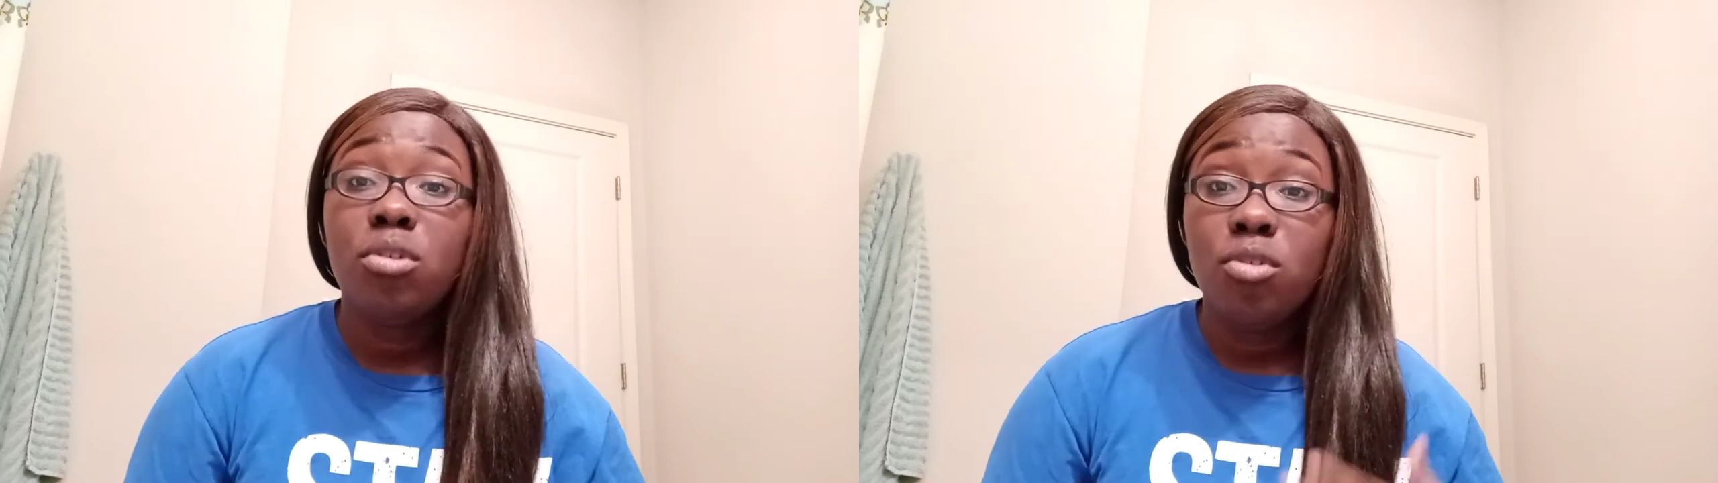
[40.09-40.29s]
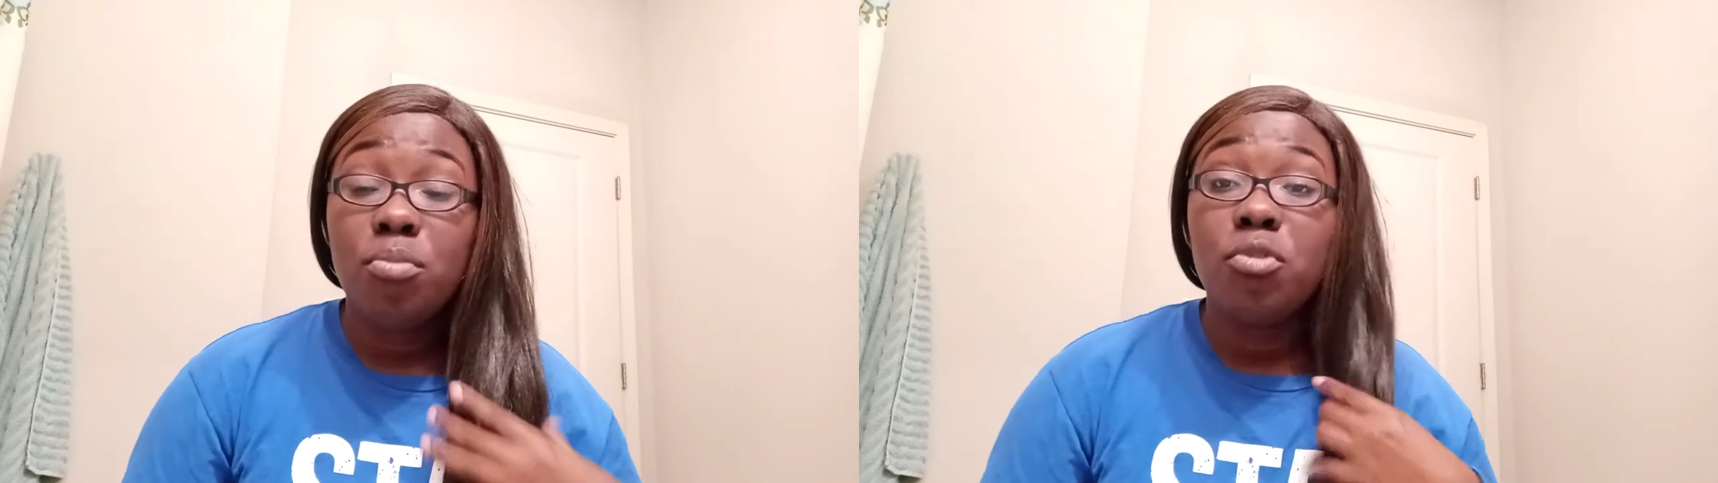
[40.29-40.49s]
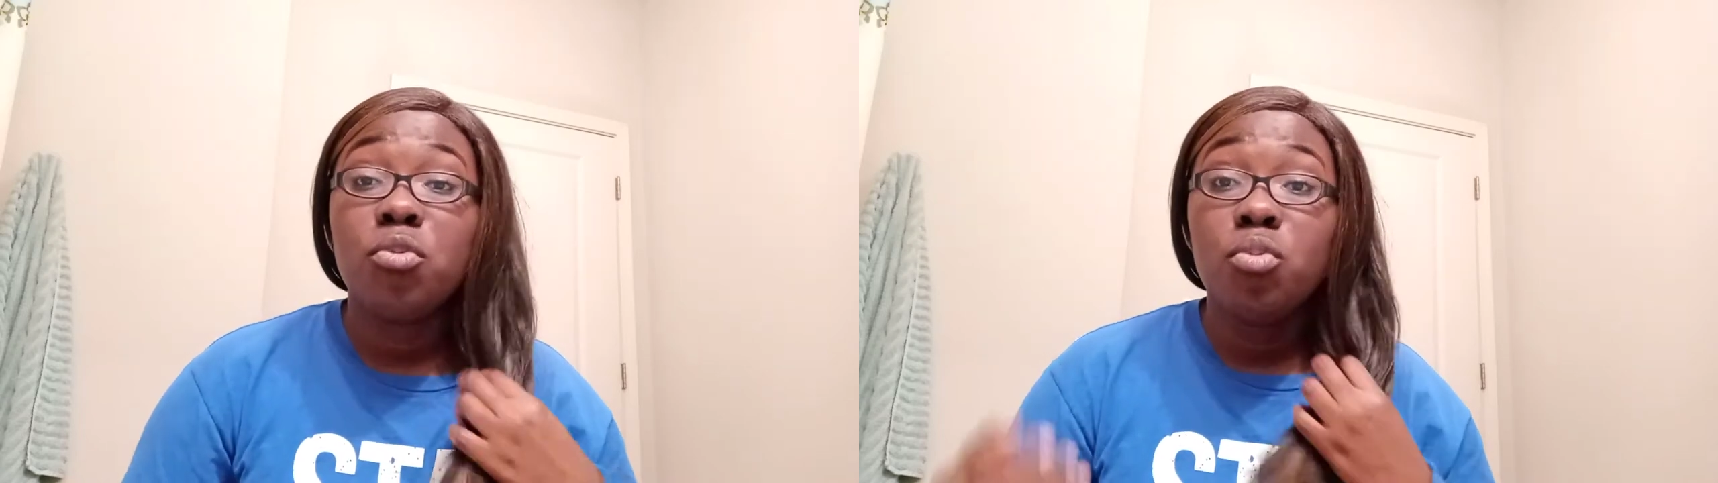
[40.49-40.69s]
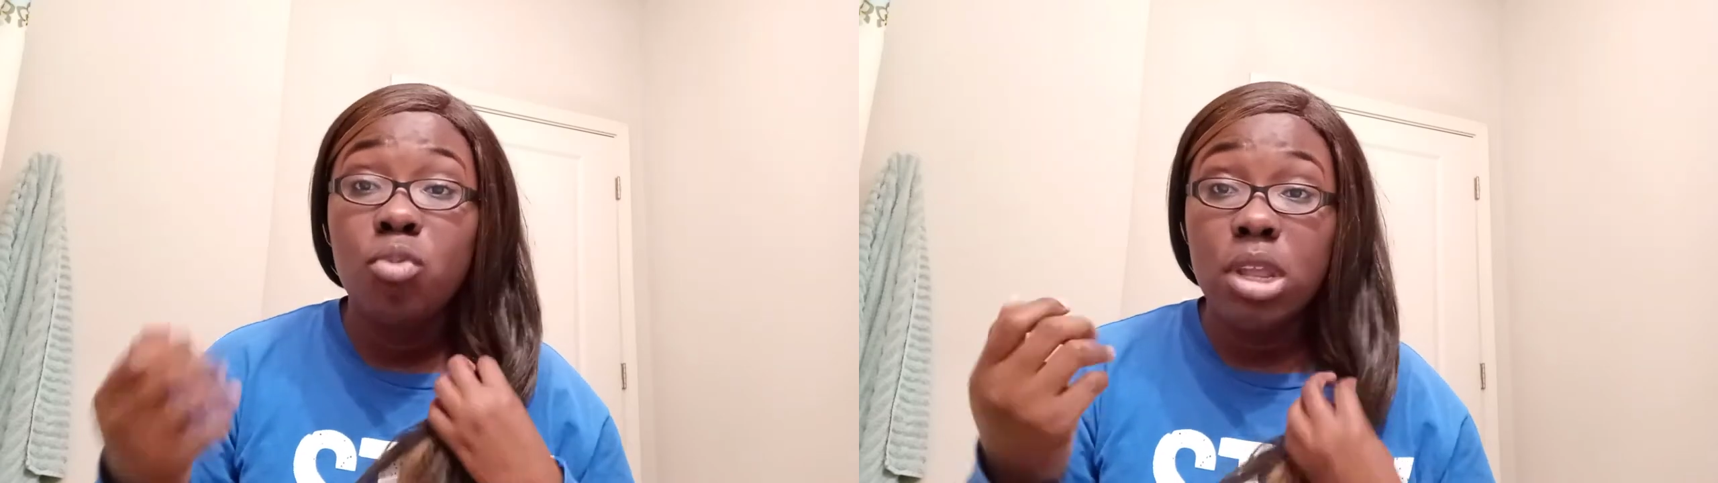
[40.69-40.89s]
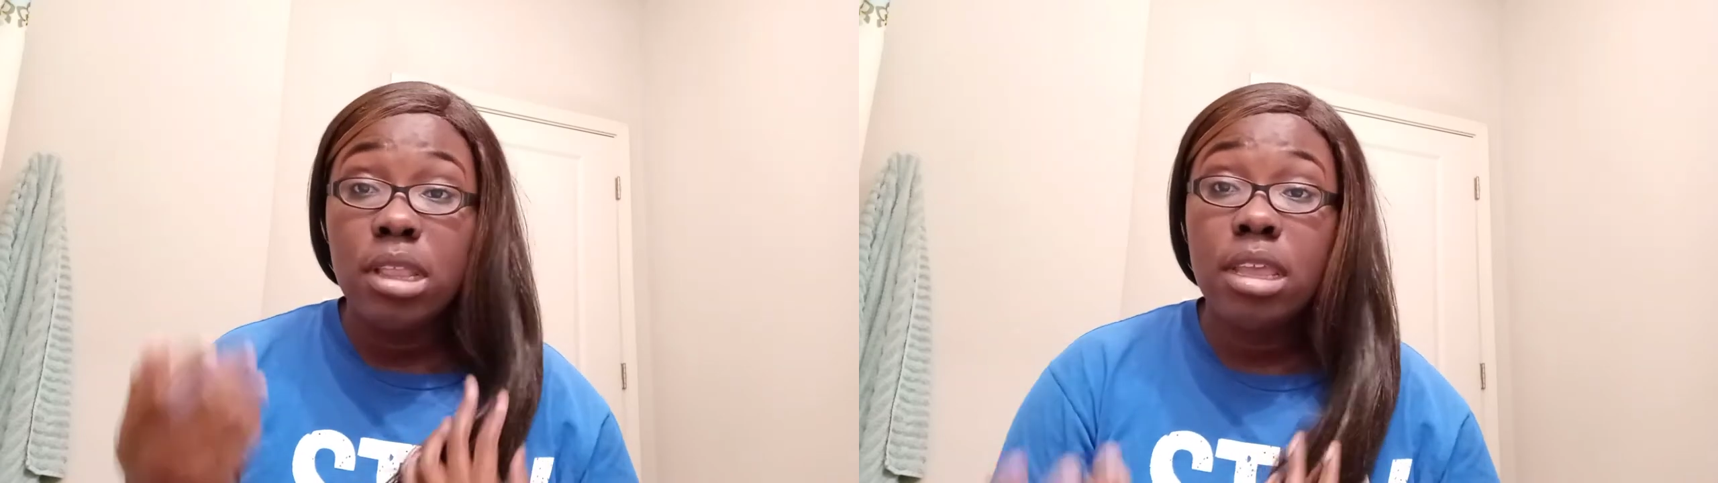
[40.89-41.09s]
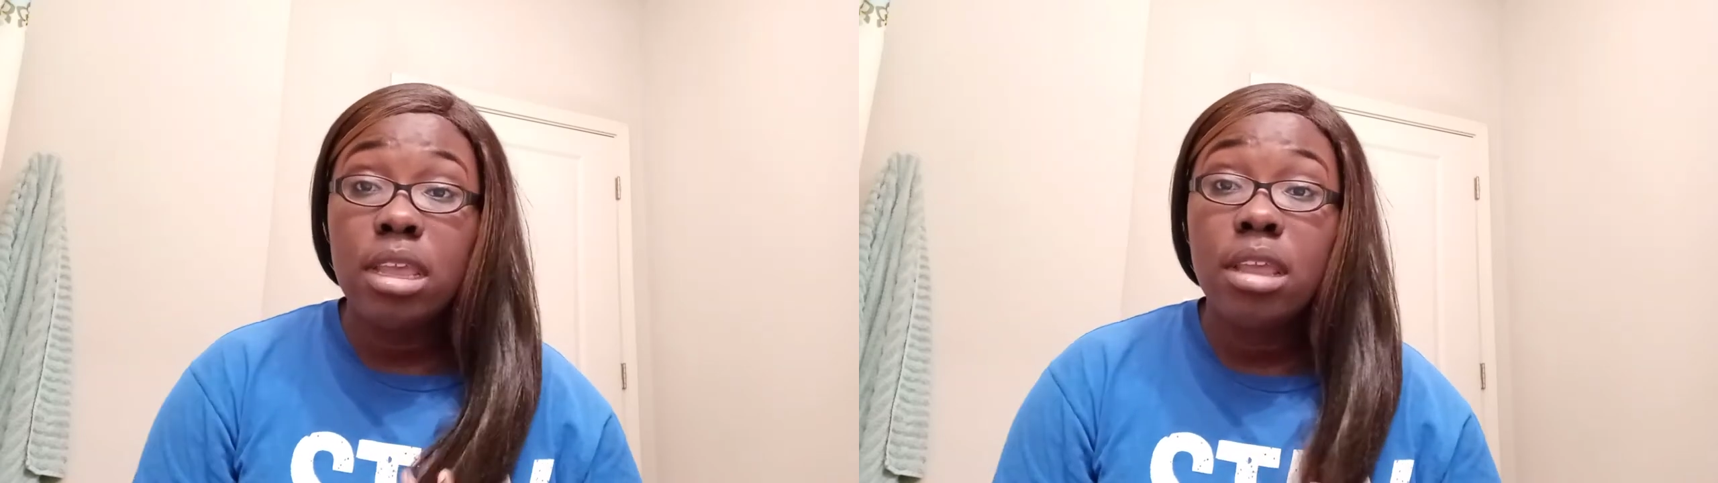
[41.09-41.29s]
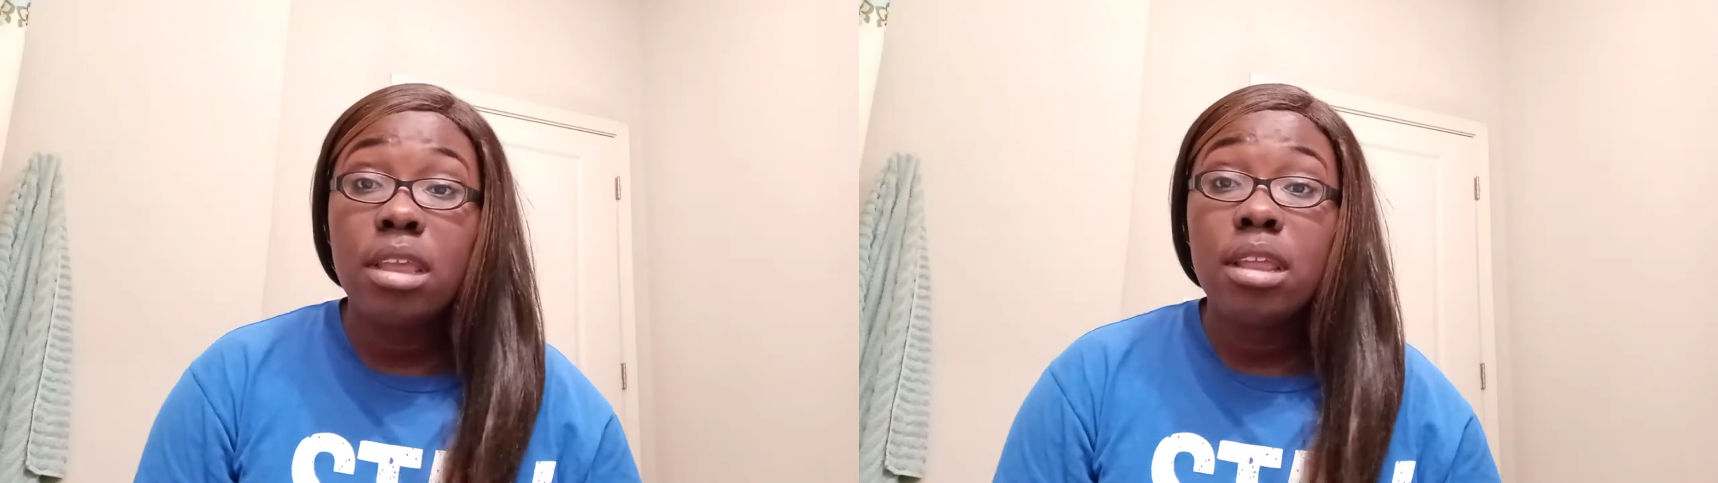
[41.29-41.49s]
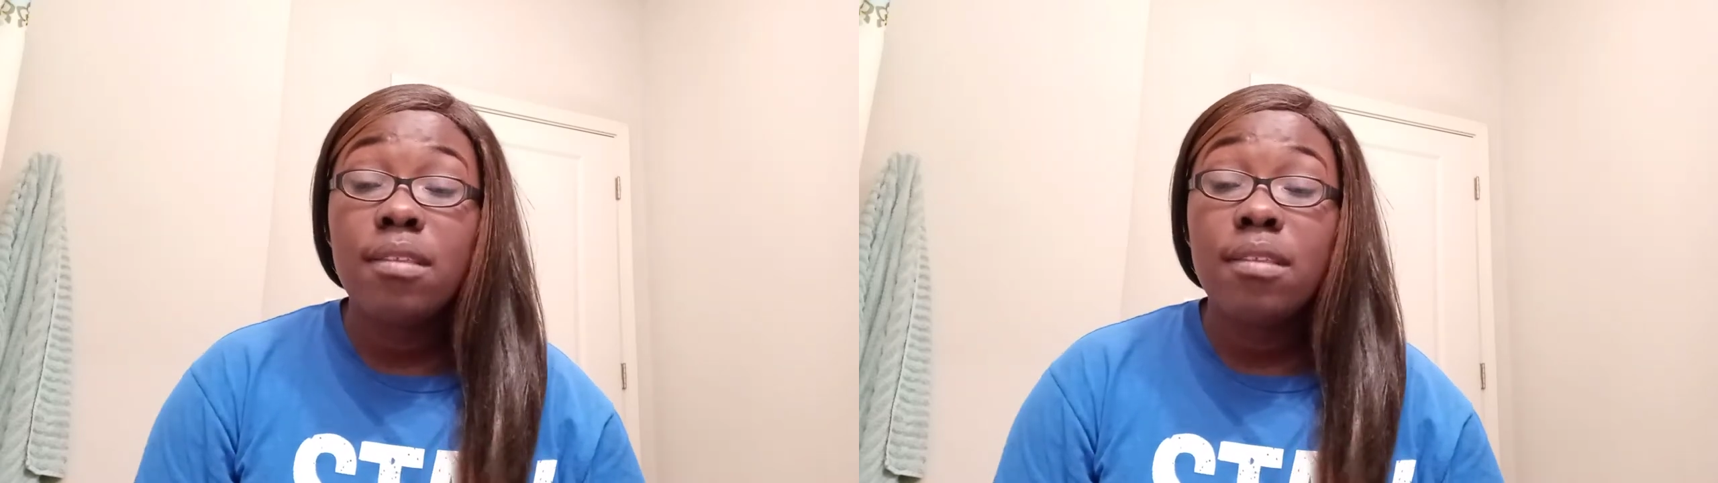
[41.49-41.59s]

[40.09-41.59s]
girl group was really